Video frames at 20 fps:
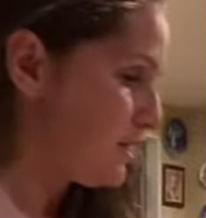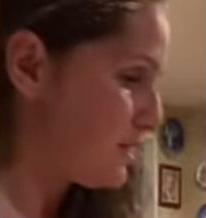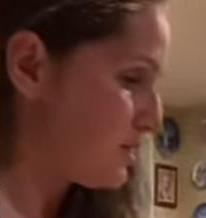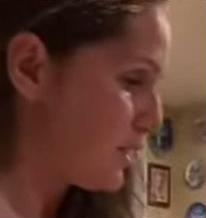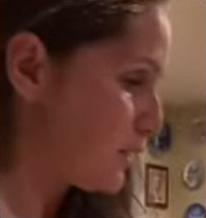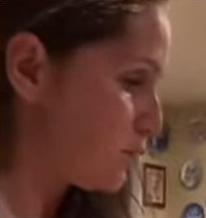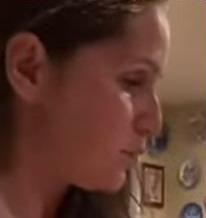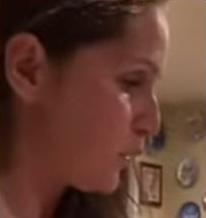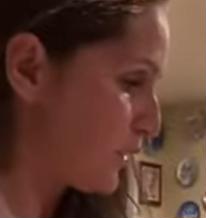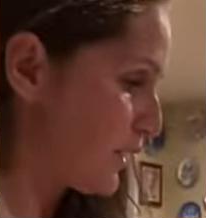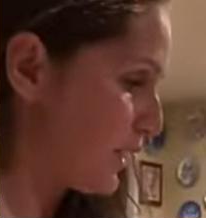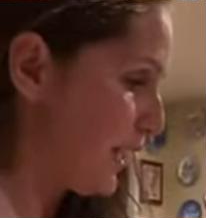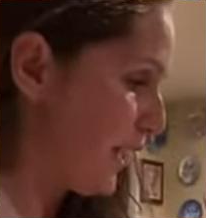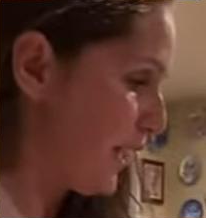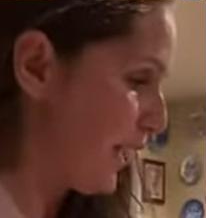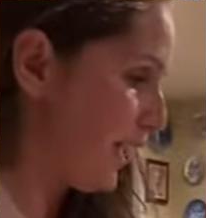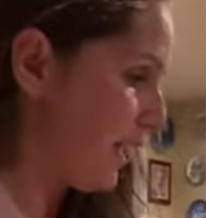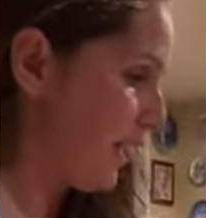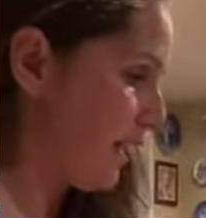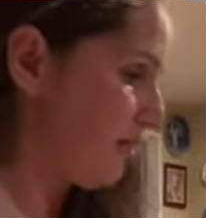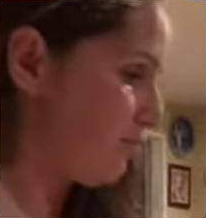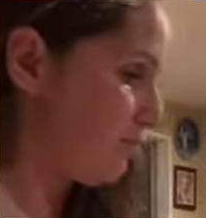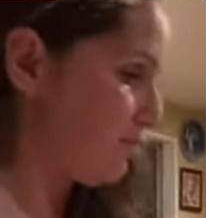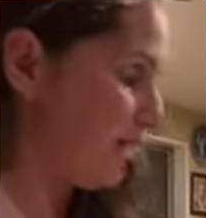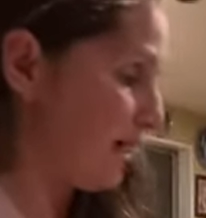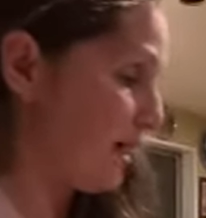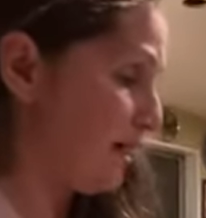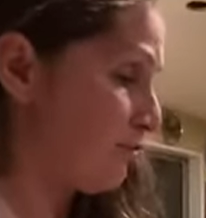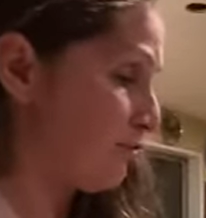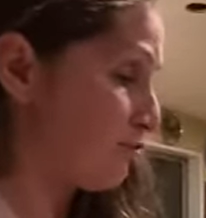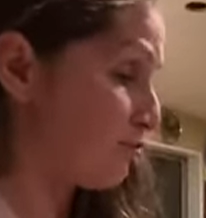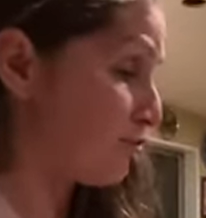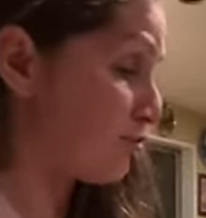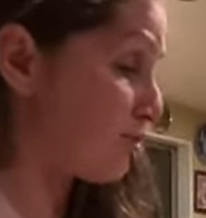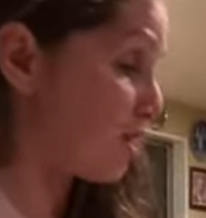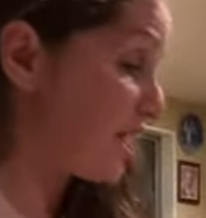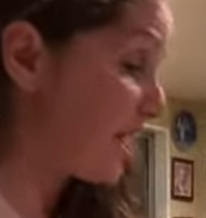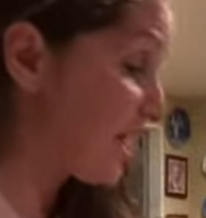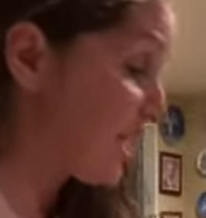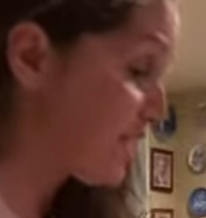Then we have
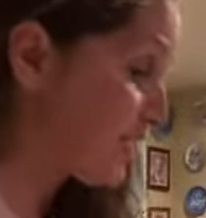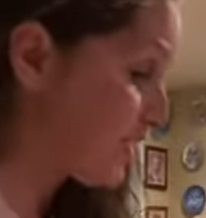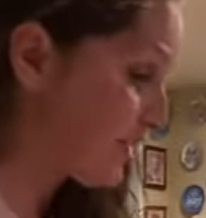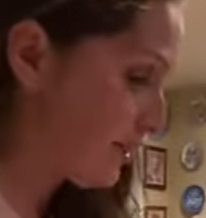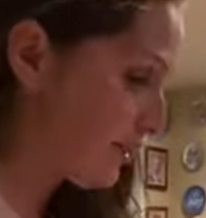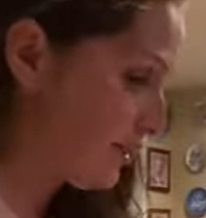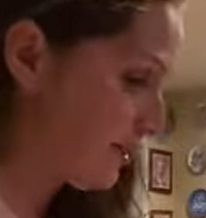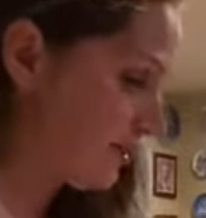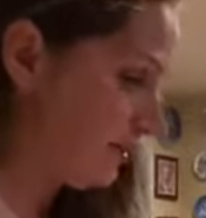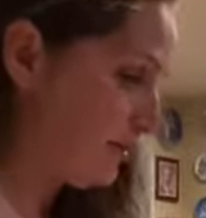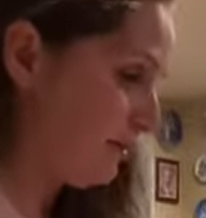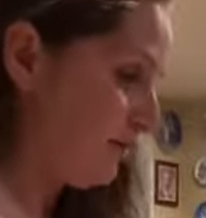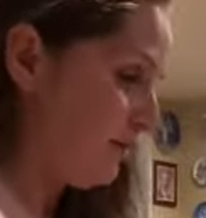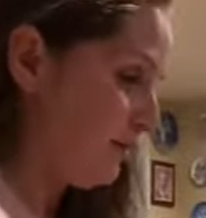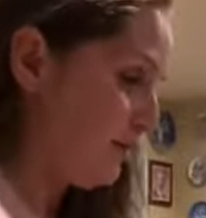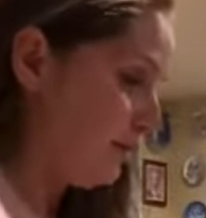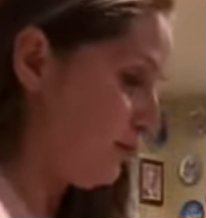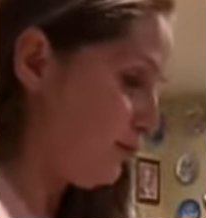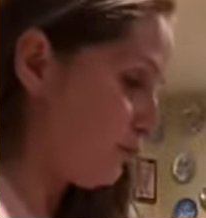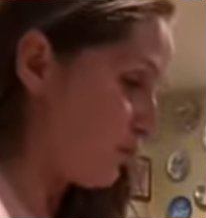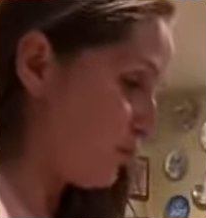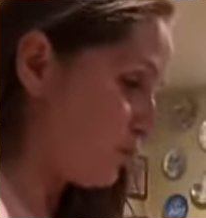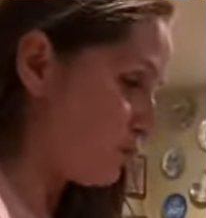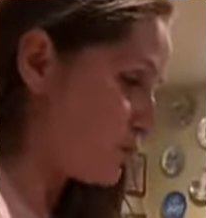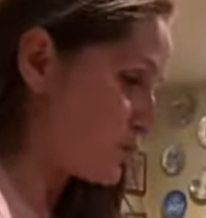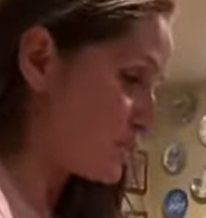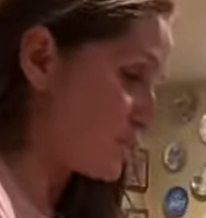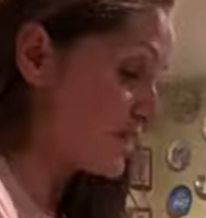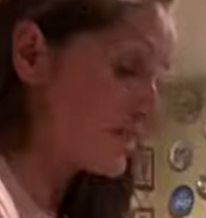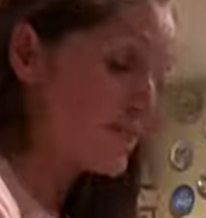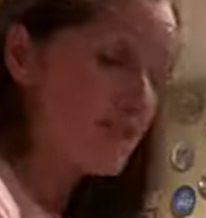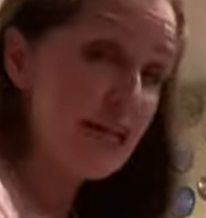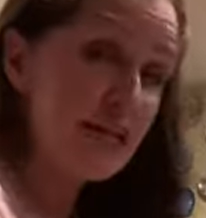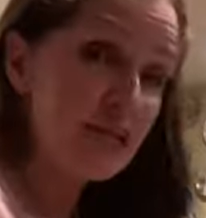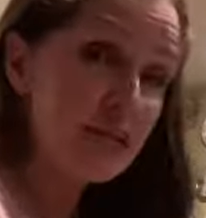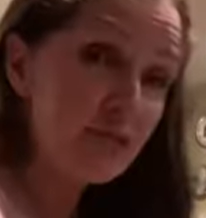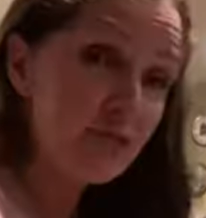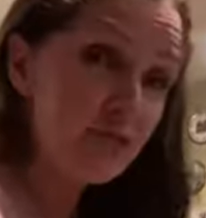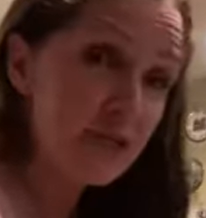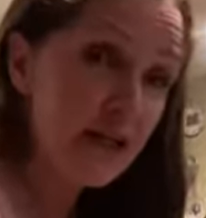Fred. Fred was a
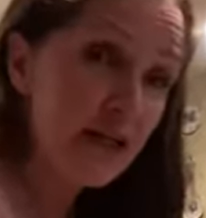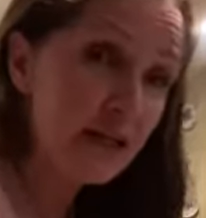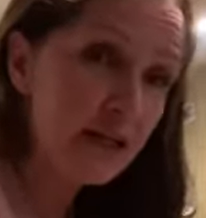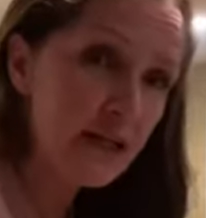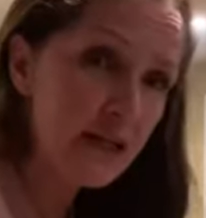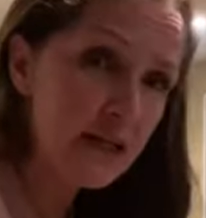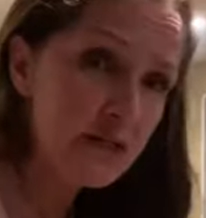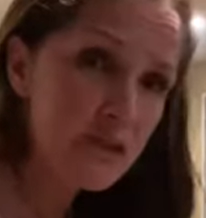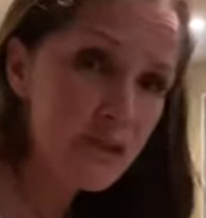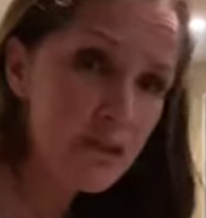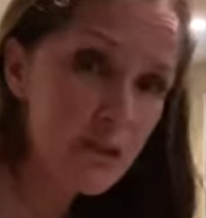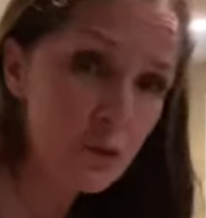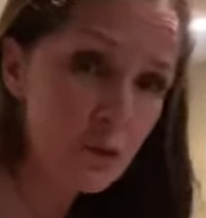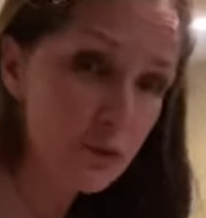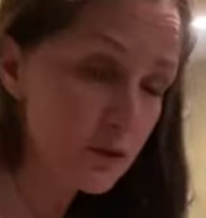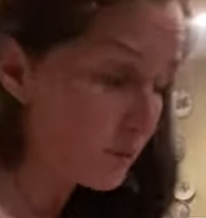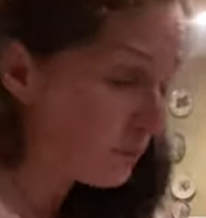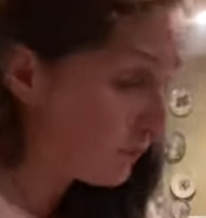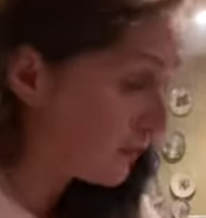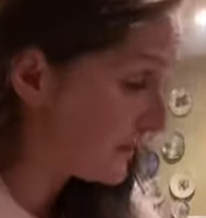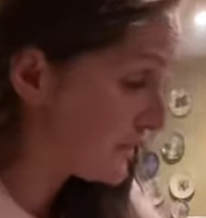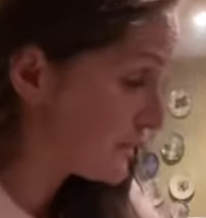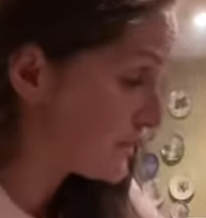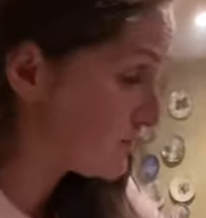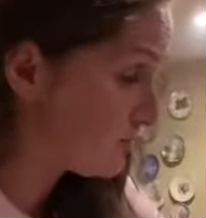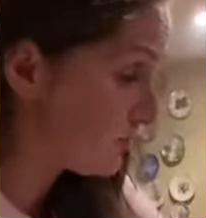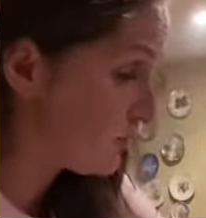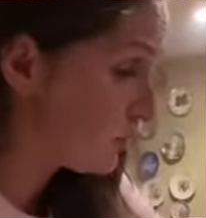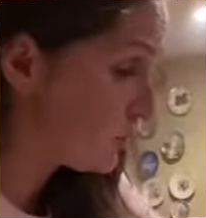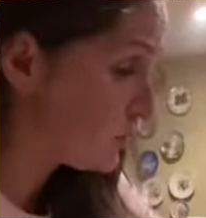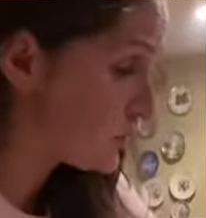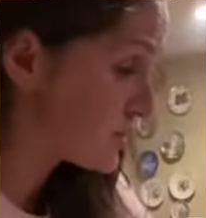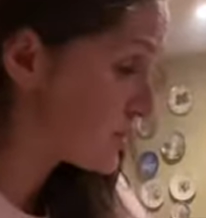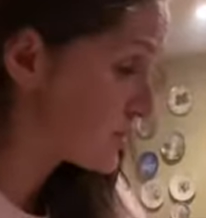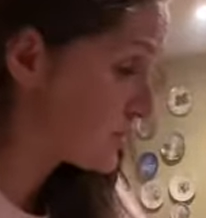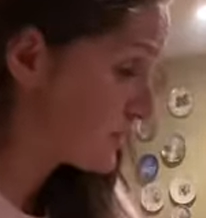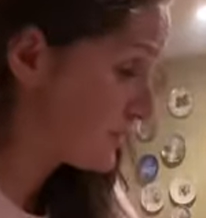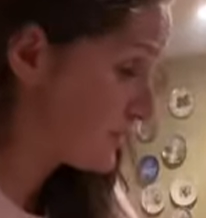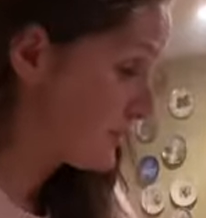detective down here and still in the police force.